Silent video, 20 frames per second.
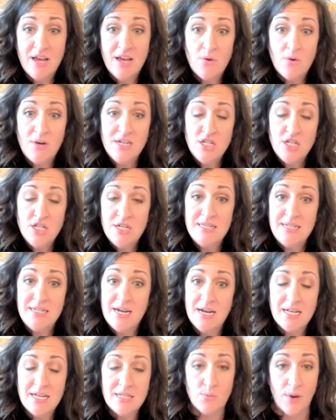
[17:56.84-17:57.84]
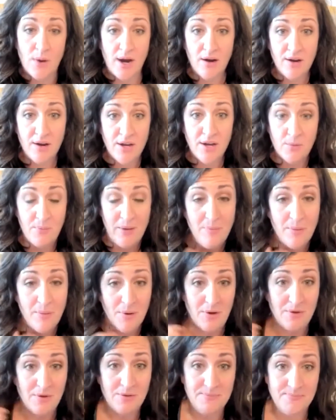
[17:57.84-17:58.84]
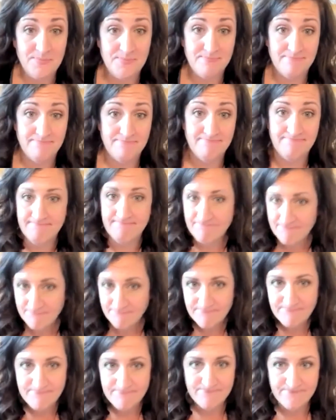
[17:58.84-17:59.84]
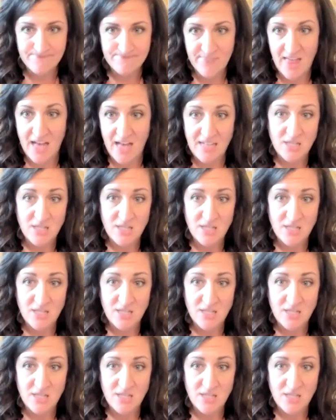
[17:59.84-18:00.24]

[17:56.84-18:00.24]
question is, Doug, is where are your people? That's